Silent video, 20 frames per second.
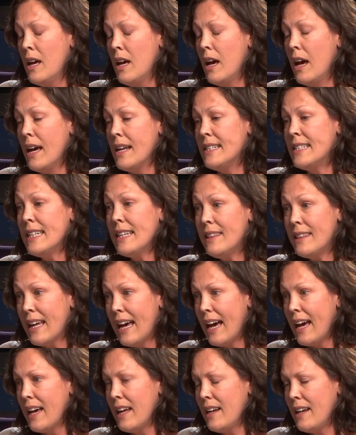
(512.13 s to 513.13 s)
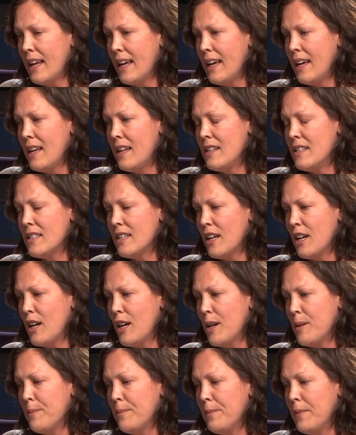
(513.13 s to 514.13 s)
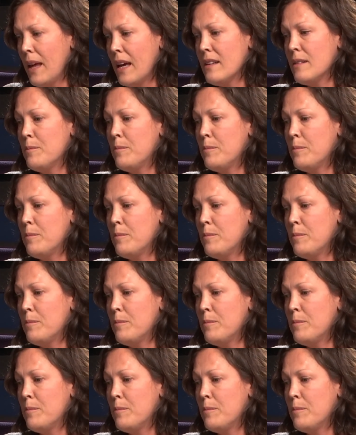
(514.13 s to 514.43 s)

I did that, and I